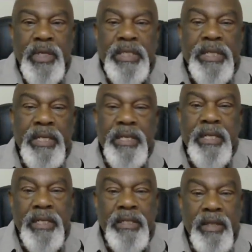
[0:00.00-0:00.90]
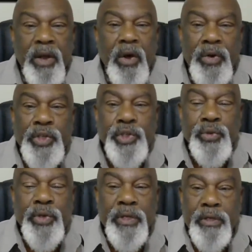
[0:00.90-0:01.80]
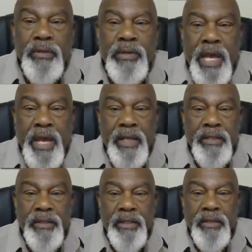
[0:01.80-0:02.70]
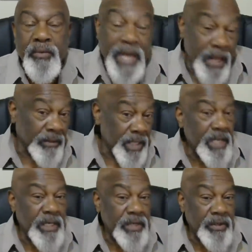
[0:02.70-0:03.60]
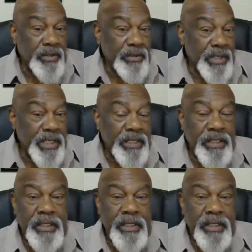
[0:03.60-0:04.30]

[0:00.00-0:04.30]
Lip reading: See, and as long as you can do that without thinking you're doing it,